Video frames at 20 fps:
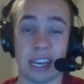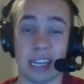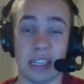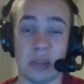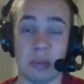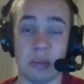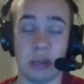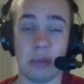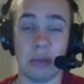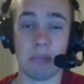
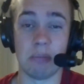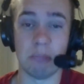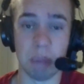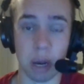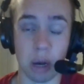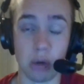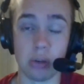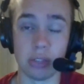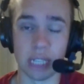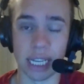has been
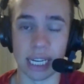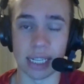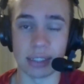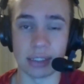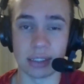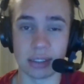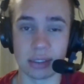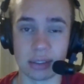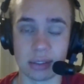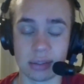Bo
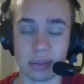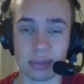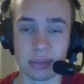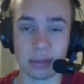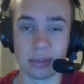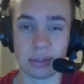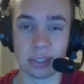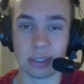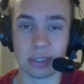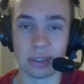Nix.
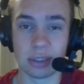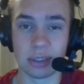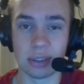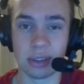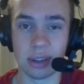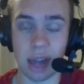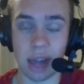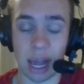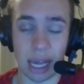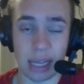
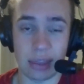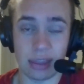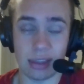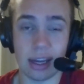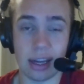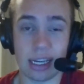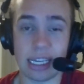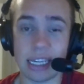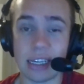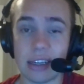I
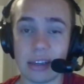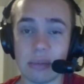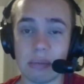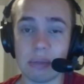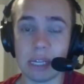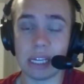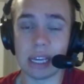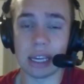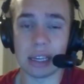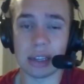thought he could
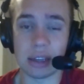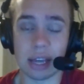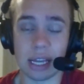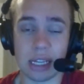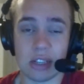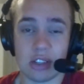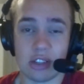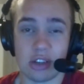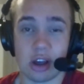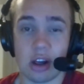be
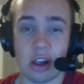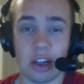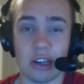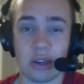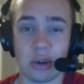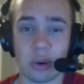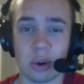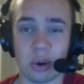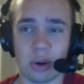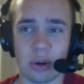a
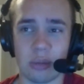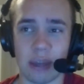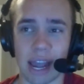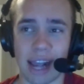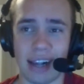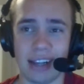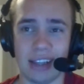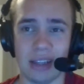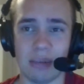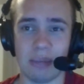solid
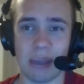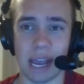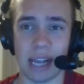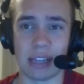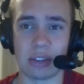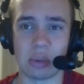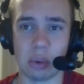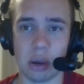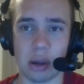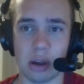quarterback in the
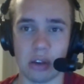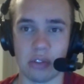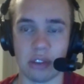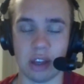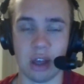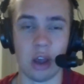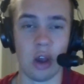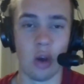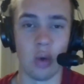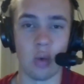Pac-12.
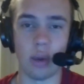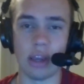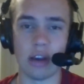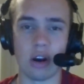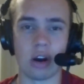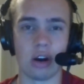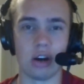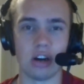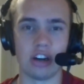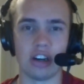We
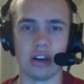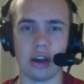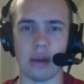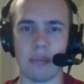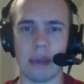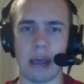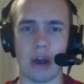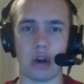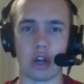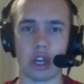heard
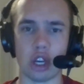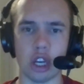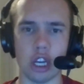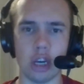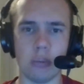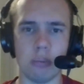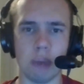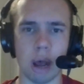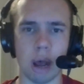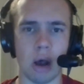about
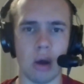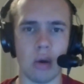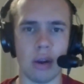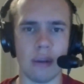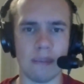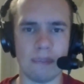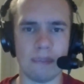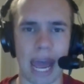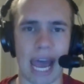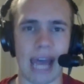good Bo
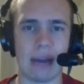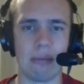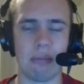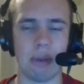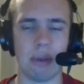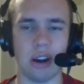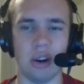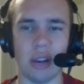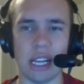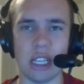and
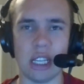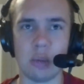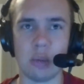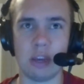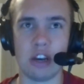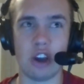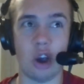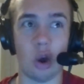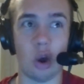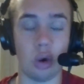bad Bo. It's
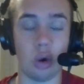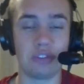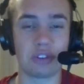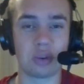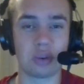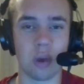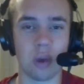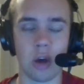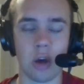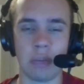been
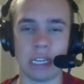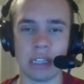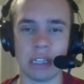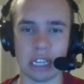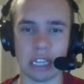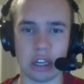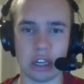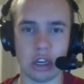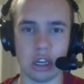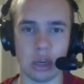
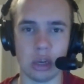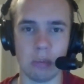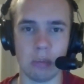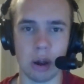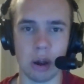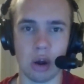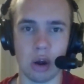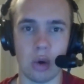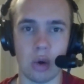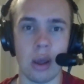overwhelmingly good
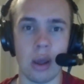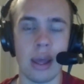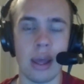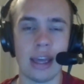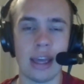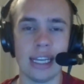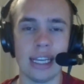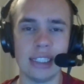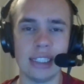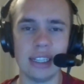Bo
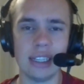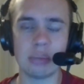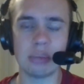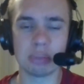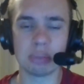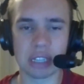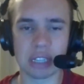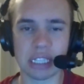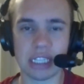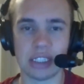His
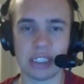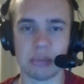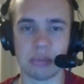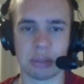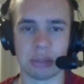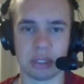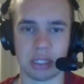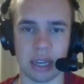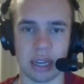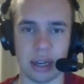completion
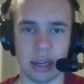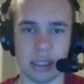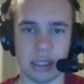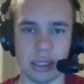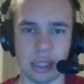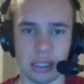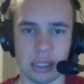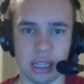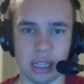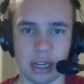percentage
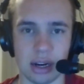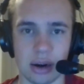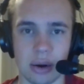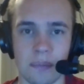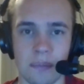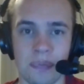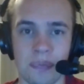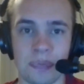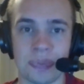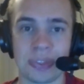this year